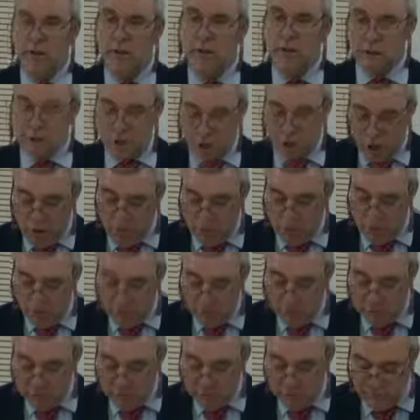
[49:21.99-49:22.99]
the
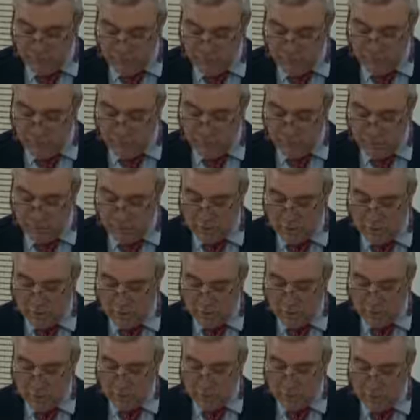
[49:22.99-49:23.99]
operative word
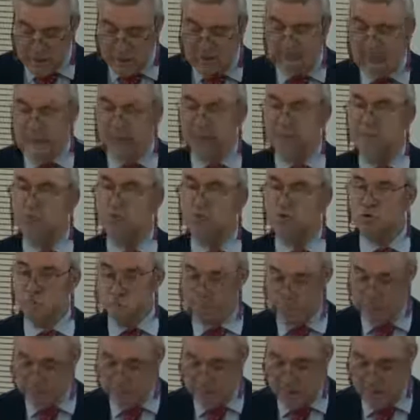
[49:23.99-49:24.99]
that came to
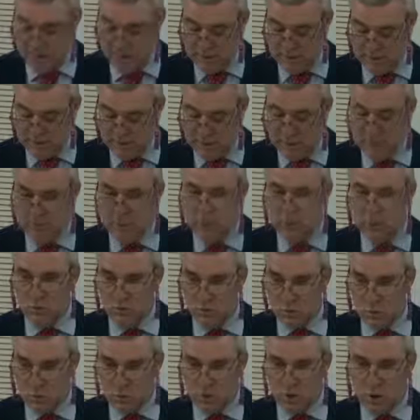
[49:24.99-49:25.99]
my mind
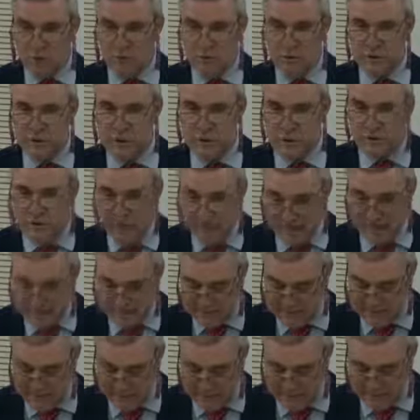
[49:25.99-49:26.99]
was
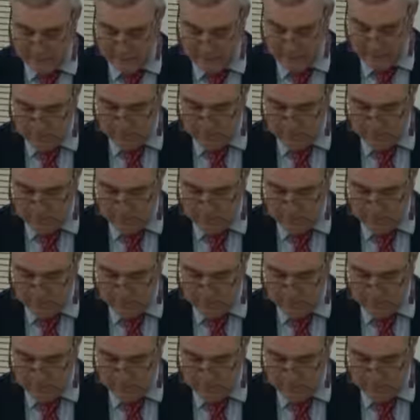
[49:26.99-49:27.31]
legacy.